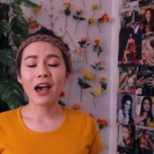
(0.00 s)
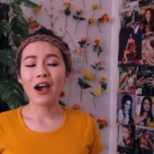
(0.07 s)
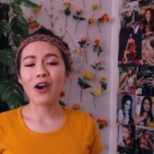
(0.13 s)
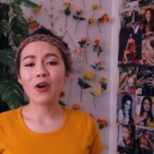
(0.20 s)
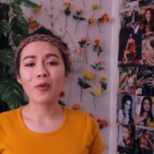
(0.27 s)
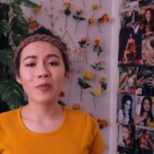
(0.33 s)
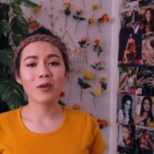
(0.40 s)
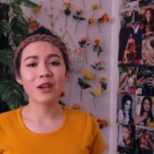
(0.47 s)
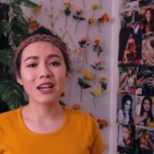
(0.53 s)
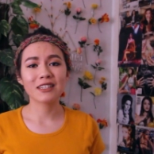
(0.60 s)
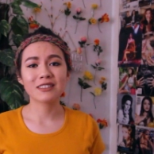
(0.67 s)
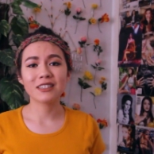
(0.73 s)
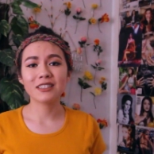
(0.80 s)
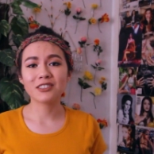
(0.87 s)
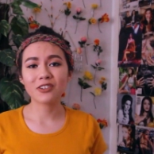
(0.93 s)
I hope you
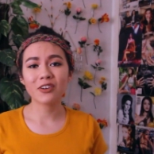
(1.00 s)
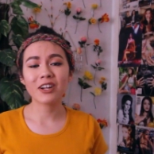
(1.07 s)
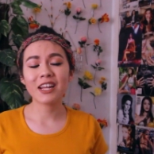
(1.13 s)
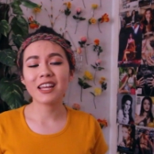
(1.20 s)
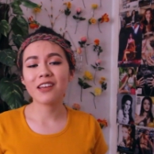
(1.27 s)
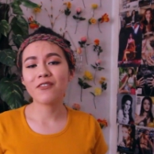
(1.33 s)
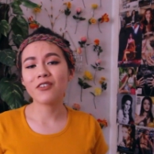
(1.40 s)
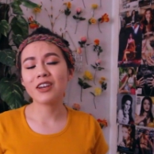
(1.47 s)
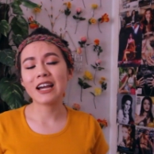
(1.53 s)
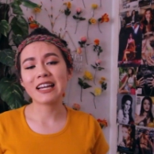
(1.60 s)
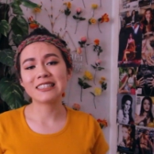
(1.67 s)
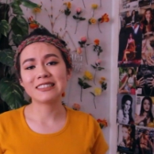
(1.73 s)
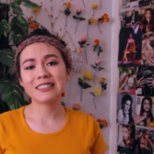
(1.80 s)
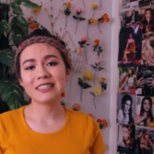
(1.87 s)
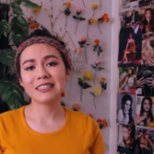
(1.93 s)
guys enjoyed it. If you
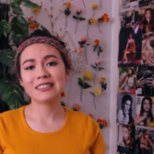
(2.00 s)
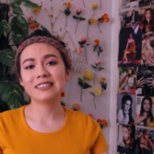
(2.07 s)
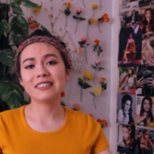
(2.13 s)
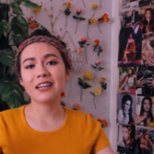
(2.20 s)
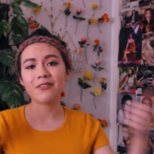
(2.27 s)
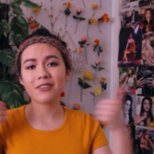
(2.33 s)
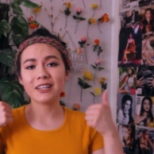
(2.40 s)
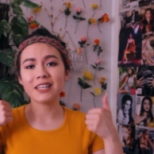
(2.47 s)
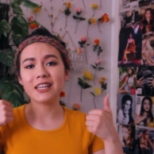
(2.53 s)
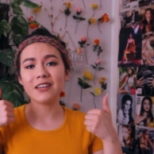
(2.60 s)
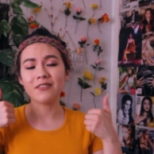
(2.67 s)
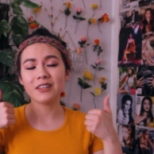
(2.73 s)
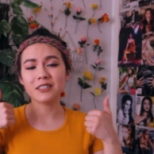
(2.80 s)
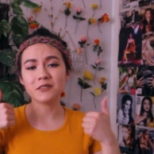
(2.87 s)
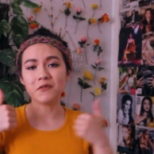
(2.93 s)
guys did, definitely
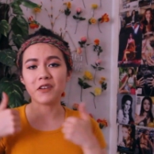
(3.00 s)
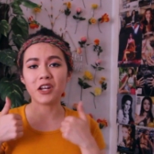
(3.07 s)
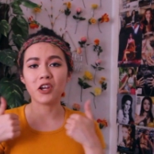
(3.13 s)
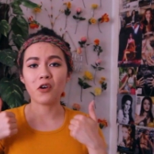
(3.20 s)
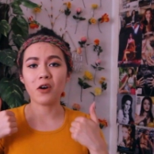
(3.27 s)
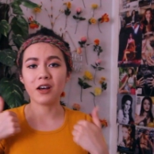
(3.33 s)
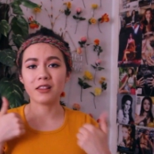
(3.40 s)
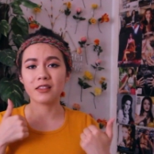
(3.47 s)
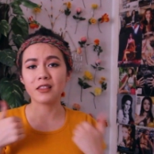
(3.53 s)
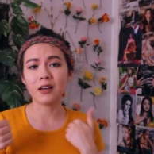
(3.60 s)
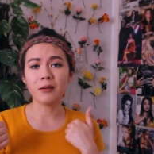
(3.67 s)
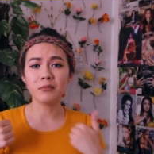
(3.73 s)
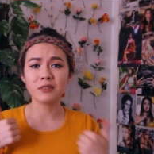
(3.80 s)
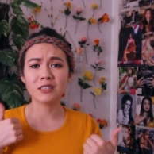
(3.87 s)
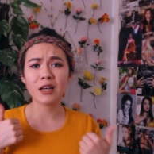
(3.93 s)
give this video a thumbs